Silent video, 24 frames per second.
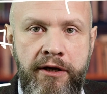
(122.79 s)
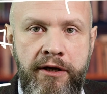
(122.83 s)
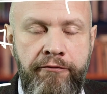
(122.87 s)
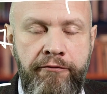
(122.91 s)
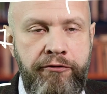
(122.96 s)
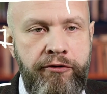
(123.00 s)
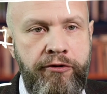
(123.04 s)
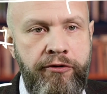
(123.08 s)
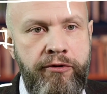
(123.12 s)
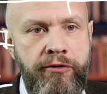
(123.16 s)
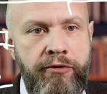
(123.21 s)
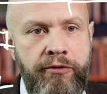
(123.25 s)
if
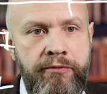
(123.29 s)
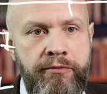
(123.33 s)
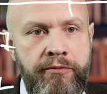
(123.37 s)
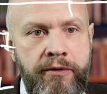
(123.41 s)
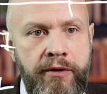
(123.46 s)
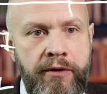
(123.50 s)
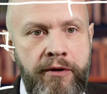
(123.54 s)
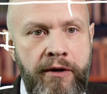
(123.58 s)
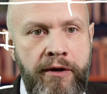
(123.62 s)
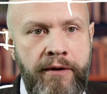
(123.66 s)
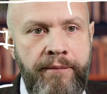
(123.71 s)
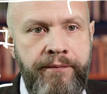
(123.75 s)
you,
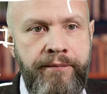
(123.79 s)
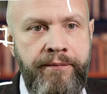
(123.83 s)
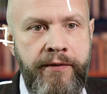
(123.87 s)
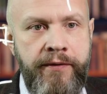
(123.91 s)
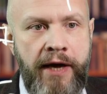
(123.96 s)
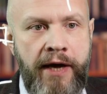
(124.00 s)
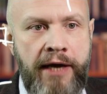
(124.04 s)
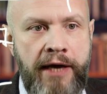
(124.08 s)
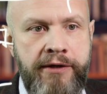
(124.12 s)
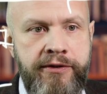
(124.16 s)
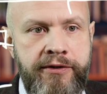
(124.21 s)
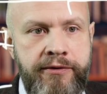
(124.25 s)

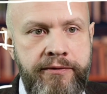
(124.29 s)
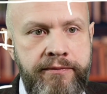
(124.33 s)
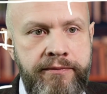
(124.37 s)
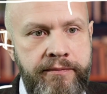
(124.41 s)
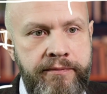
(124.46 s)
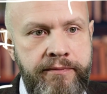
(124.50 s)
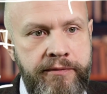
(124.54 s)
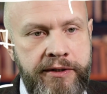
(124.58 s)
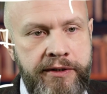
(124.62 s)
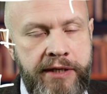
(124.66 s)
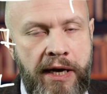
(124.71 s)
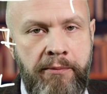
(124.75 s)
as
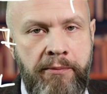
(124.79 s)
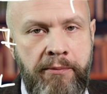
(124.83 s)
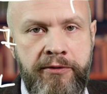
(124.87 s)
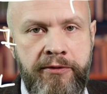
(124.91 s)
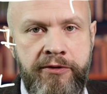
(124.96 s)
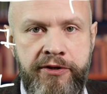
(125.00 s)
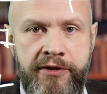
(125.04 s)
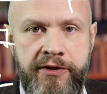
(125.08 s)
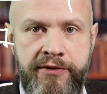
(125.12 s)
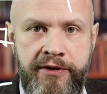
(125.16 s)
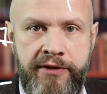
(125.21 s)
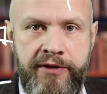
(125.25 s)
someone
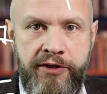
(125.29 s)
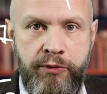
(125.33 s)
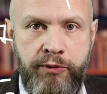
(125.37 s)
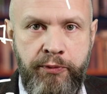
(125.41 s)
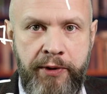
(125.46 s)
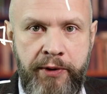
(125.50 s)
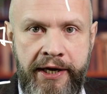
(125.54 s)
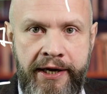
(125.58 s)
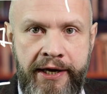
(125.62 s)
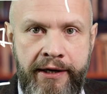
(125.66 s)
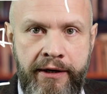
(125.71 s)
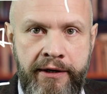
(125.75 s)
just this
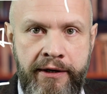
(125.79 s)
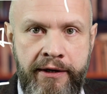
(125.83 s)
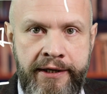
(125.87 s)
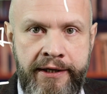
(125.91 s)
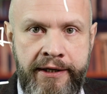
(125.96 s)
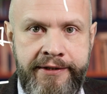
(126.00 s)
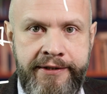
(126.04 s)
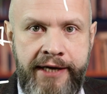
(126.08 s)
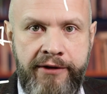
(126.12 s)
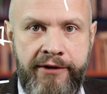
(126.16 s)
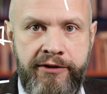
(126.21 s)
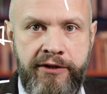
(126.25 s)
week
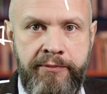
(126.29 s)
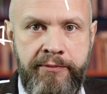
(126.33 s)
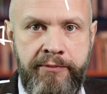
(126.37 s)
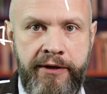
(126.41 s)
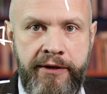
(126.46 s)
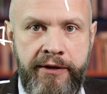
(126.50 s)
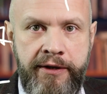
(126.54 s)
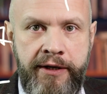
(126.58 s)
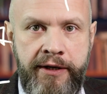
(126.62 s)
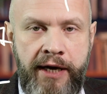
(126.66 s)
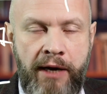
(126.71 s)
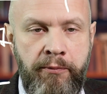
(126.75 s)
contacted
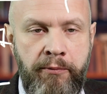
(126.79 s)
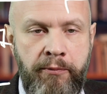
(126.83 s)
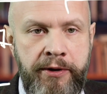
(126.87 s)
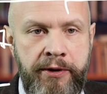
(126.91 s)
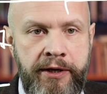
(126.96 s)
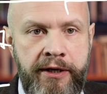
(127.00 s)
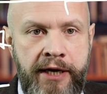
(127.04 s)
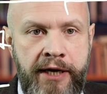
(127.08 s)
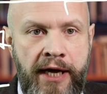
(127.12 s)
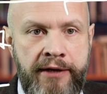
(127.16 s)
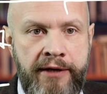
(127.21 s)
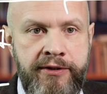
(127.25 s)
me, can we
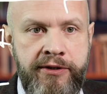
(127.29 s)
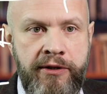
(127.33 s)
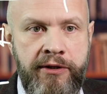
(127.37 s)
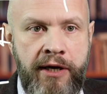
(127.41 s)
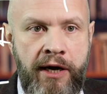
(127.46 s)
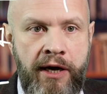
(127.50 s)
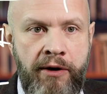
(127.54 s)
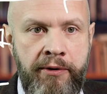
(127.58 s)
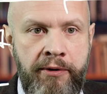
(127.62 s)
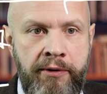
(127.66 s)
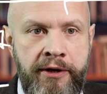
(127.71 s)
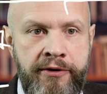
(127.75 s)
cancel
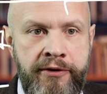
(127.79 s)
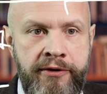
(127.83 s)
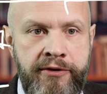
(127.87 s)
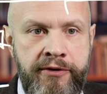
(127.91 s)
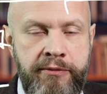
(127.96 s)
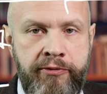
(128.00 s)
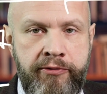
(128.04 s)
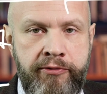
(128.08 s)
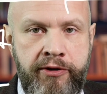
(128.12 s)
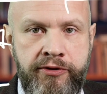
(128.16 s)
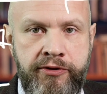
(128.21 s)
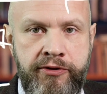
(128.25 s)
our
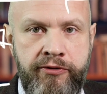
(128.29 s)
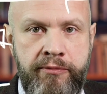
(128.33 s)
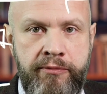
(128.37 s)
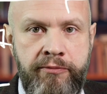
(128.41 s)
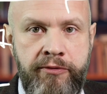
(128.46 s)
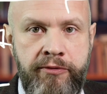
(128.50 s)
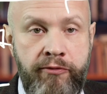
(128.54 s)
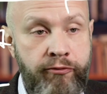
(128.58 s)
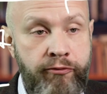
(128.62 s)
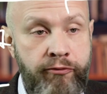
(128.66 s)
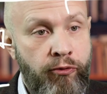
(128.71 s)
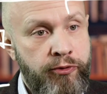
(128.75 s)
enterprise
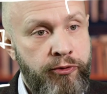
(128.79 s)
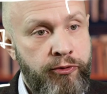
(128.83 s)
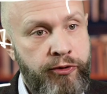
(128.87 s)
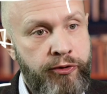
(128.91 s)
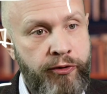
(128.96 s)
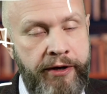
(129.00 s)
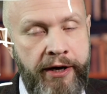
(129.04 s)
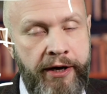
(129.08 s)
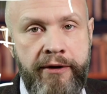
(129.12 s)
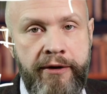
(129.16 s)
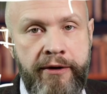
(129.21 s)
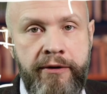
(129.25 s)
agreement? Of course you
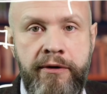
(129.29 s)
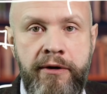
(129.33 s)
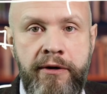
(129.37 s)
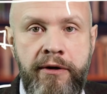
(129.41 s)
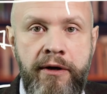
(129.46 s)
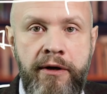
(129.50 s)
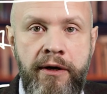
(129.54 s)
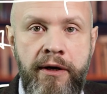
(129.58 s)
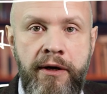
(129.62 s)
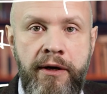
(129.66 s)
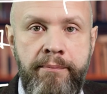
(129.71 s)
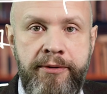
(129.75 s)
can.
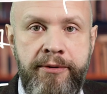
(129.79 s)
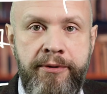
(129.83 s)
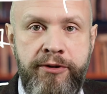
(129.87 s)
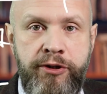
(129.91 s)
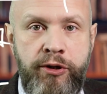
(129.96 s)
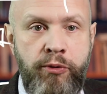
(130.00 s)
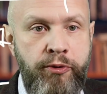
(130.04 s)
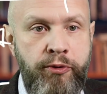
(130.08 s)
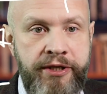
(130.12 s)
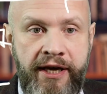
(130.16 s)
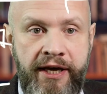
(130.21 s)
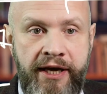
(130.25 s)
But
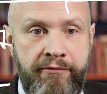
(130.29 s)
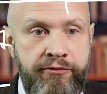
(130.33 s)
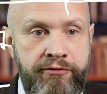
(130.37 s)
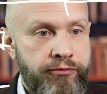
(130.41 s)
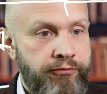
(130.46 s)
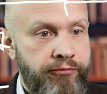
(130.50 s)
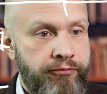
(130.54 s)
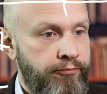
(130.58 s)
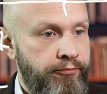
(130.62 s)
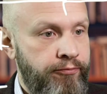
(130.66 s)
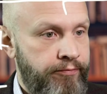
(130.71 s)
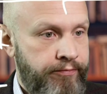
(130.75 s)
you would have
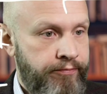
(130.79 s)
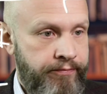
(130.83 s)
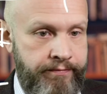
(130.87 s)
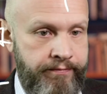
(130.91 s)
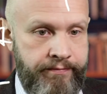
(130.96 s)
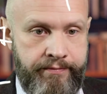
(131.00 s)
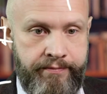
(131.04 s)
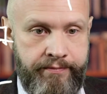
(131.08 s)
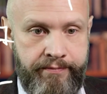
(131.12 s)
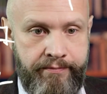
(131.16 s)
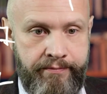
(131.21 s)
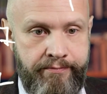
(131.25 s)
to
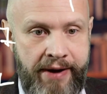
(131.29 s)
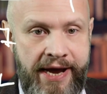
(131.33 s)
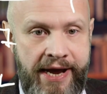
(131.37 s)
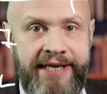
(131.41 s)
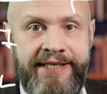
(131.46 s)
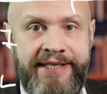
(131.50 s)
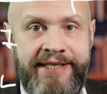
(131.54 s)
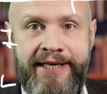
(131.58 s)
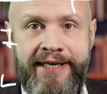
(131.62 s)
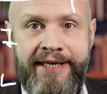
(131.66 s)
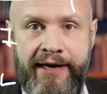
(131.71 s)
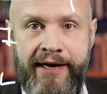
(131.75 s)

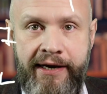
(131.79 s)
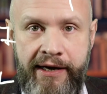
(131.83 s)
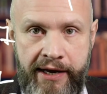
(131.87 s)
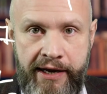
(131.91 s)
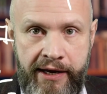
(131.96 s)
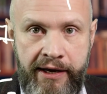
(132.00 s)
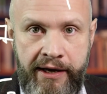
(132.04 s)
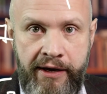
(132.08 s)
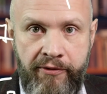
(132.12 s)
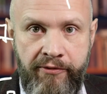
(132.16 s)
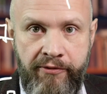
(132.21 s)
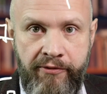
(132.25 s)

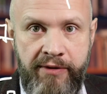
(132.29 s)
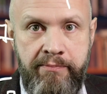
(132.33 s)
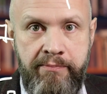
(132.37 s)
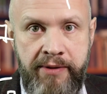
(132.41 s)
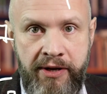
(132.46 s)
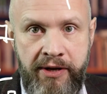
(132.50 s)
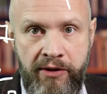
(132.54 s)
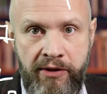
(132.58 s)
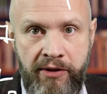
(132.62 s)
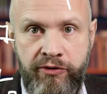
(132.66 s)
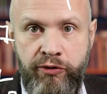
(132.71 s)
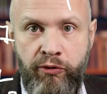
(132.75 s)
basically
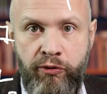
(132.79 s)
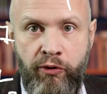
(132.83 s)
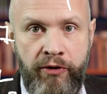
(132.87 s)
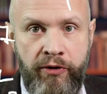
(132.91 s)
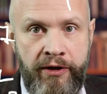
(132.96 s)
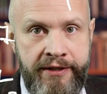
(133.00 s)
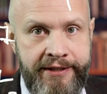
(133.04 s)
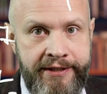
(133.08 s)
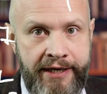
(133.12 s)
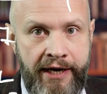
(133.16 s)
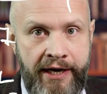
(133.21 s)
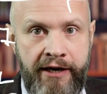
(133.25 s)
rebuild your
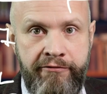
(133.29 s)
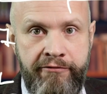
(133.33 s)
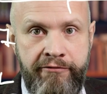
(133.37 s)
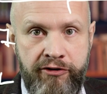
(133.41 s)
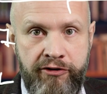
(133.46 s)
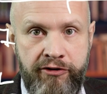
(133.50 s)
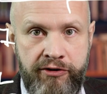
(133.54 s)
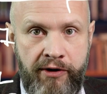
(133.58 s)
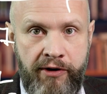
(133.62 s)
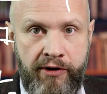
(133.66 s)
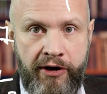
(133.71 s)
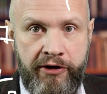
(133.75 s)
entire
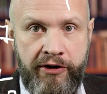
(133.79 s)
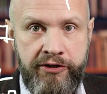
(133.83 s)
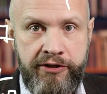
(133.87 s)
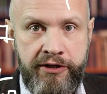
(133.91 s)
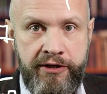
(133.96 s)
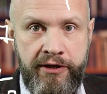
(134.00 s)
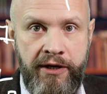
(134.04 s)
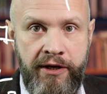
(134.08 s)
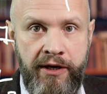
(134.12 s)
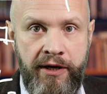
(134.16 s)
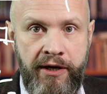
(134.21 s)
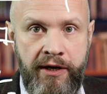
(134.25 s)
infrastructure
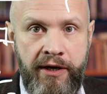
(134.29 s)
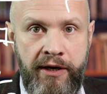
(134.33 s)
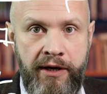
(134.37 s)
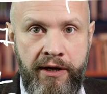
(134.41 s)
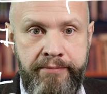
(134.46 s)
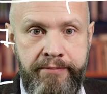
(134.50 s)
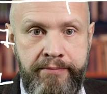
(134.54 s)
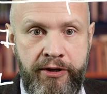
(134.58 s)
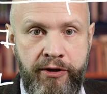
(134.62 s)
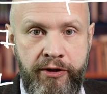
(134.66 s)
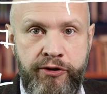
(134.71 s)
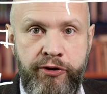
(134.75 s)

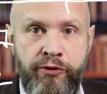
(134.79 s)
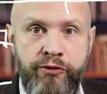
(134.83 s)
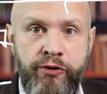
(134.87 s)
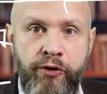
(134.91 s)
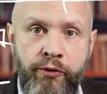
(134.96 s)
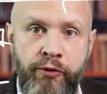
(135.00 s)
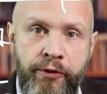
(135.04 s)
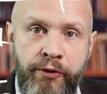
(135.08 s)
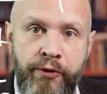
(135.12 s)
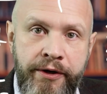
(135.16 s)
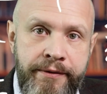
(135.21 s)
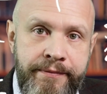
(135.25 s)
because you're on
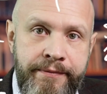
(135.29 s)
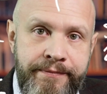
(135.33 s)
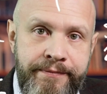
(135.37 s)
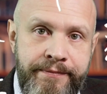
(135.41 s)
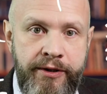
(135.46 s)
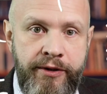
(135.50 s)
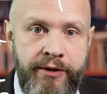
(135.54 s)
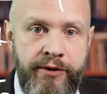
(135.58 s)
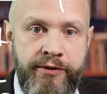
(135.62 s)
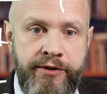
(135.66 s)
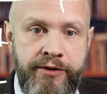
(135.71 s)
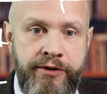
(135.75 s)
hook,
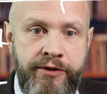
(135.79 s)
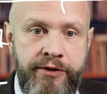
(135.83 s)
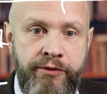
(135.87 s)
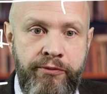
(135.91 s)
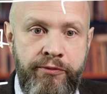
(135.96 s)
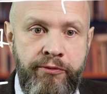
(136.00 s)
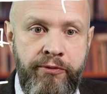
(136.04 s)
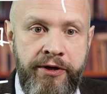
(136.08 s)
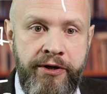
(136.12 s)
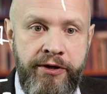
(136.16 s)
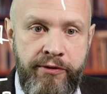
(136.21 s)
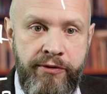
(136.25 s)
because
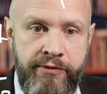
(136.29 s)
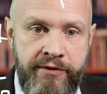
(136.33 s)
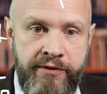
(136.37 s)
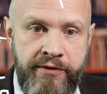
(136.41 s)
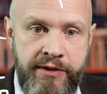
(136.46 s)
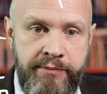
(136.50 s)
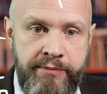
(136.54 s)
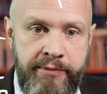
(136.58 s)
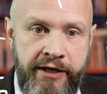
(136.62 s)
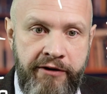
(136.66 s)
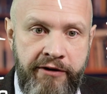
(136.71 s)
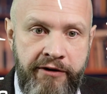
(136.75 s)
you are using
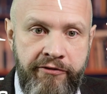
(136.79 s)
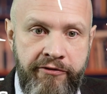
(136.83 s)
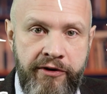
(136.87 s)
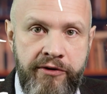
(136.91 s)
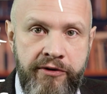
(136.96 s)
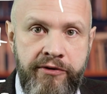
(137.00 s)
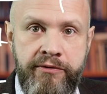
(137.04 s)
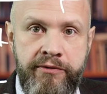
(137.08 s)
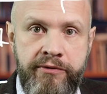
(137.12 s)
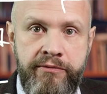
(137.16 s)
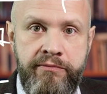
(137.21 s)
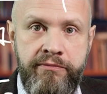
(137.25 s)
these
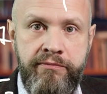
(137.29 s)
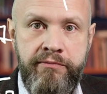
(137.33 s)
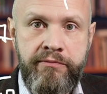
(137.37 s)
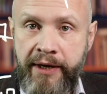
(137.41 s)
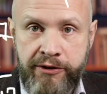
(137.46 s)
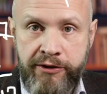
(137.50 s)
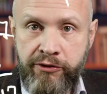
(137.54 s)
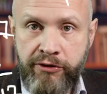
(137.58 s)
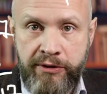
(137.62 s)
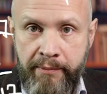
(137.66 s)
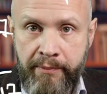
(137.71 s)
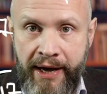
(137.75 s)
benefits.
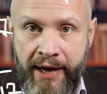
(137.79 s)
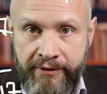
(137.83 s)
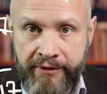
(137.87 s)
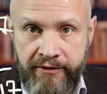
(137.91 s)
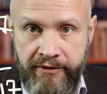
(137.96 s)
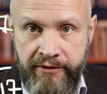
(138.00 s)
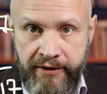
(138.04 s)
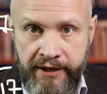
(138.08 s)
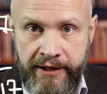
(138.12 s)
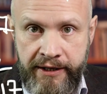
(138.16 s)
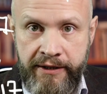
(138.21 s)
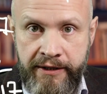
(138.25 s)
That's not a bad
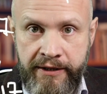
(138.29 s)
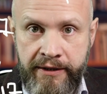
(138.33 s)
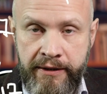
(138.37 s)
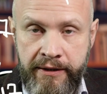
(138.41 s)
thing.